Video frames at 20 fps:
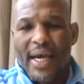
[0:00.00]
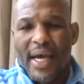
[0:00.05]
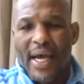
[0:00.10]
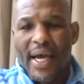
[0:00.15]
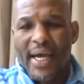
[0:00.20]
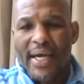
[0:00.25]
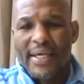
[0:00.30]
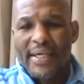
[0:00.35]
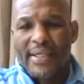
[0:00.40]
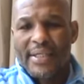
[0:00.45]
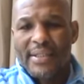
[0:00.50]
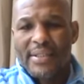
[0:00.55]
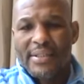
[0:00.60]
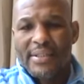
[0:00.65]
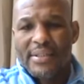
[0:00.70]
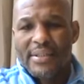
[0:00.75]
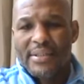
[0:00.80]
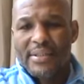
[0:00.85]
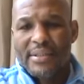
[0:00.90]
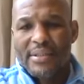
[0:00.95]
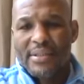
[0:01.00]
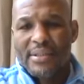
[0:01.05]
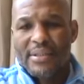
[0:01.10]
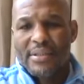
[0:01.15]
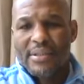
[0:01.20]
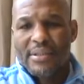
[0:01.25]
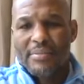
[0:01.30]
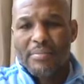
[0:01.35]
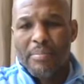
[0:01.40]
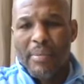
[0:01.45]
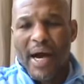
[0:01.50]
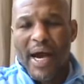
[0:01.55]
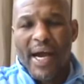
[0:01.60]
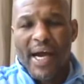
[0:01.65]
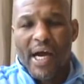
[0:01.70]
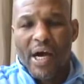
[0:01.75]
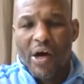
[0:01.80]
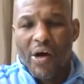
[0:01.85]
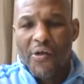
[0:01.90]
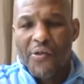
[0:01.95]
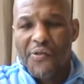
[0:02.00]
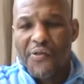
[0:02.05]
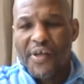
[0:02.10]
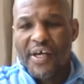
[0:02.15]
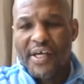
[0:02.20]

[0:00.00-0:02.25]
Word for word: and my health